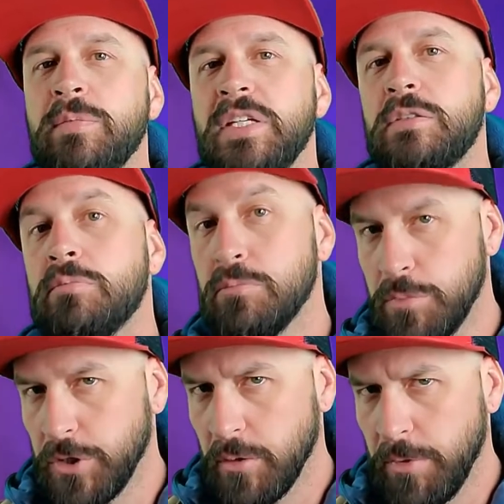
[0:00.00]
means
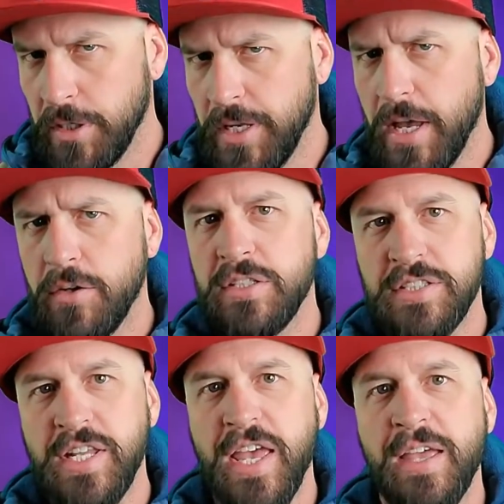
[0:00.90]
put your butt down and
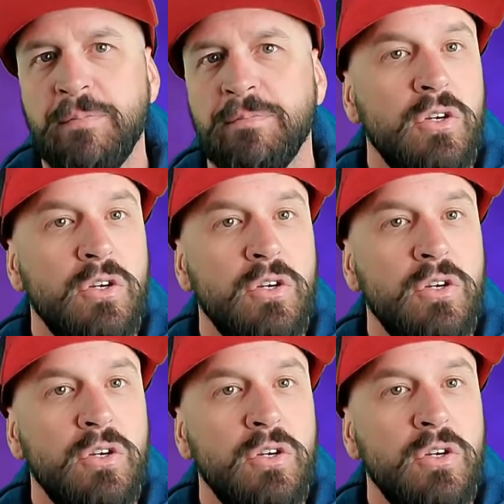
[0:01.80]
stay.